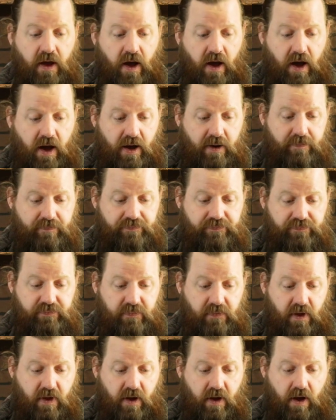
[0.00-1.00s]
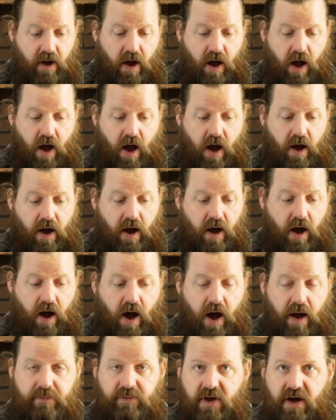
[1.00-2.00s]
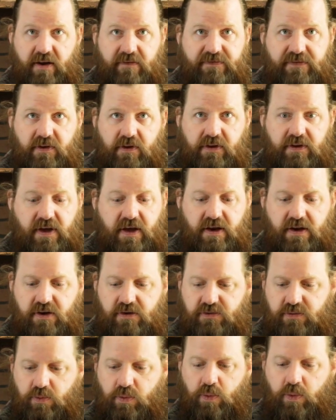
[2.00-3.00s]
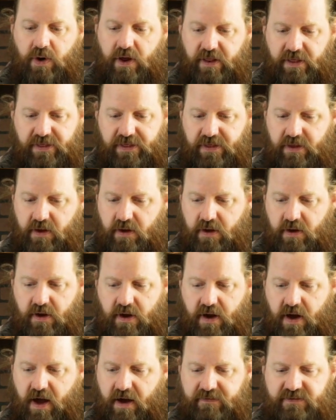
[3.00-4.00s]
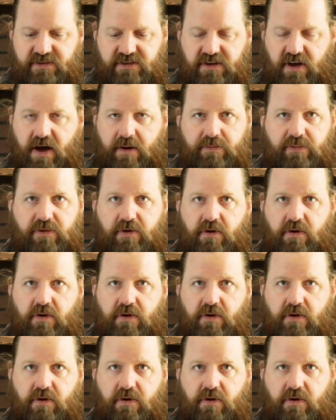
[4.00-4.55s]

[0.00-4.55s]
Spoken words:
I'm not affiliated with F-Stop.